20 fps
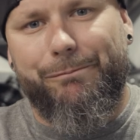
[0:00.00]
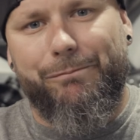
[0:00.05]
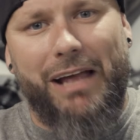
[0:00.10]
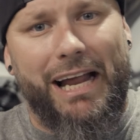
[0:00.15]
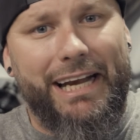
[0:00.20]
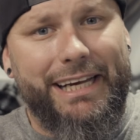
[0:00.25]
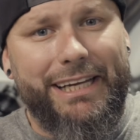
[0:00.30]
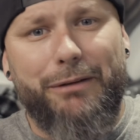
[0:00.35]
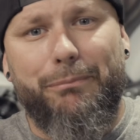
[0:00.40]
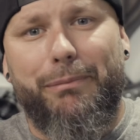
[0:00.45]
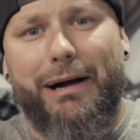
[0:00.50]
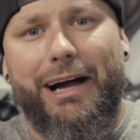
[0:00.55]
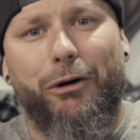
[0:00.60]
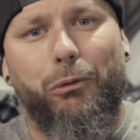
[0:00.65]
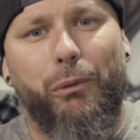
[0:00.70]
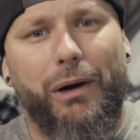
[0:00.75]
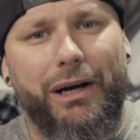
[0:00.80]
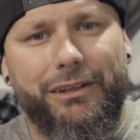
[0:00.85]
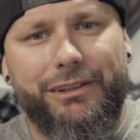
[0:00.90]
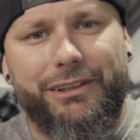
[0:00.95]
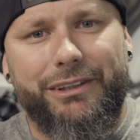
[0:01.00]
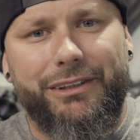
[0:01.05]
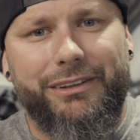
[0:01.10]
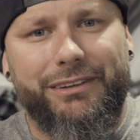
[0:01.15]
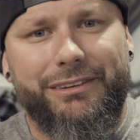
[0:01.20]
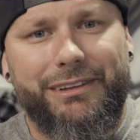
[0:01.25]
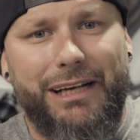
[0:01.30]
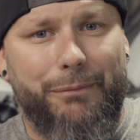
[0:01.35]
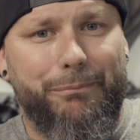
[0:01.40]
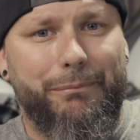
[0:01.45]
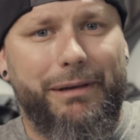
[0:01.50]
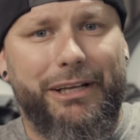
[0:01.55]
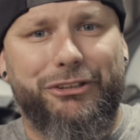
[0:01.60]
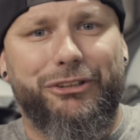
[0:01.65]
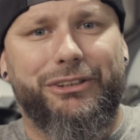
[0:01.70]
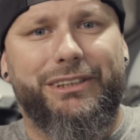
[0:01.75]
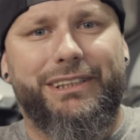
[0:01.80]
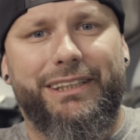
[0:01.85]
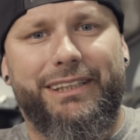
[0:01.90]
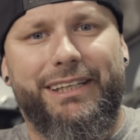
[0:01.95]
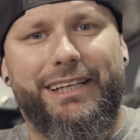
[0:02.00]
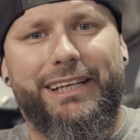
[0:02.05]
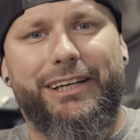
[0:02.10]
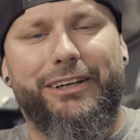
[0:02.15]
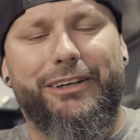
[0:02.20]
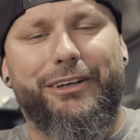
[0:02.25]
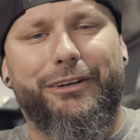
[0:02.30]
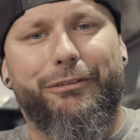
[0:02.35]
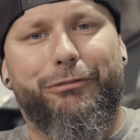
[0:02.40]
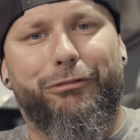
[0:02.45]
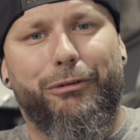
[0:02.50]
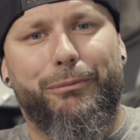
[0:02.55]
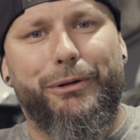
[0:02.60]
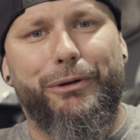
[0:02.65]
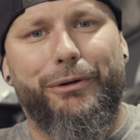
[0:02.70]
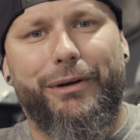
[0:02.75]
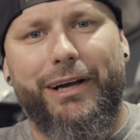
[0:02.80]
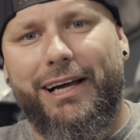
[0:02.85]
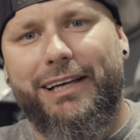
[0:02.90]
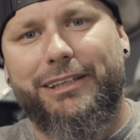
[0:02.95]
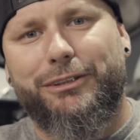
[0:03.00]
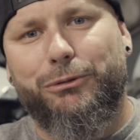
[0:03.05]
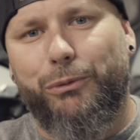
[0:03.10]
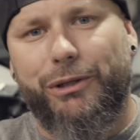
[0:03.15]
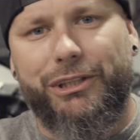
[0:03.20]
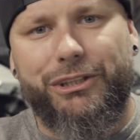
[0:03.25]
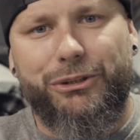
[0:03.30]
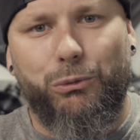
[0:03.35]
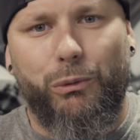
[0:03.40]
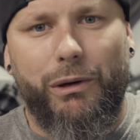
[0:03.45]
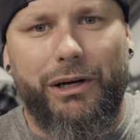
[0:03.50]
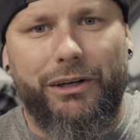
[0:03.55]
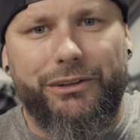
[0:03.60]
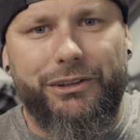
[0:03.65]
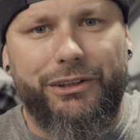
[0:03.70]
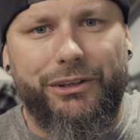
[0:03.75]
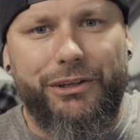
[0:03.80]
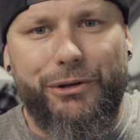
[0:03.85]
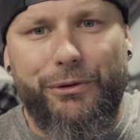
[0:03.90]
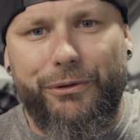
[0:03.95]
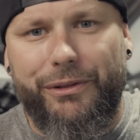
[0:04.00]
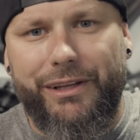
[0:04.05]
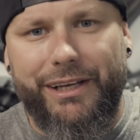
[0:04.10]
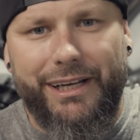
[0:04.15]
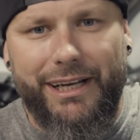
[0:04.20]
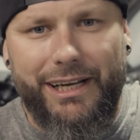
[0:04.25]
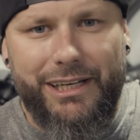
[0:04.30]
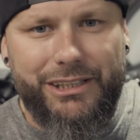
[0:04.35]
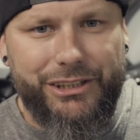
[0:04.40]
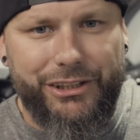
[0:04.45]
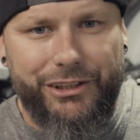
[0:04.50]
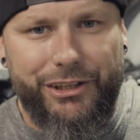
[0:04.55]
I need to buy a welder. I'm interested to hear from you guys which welder you think I should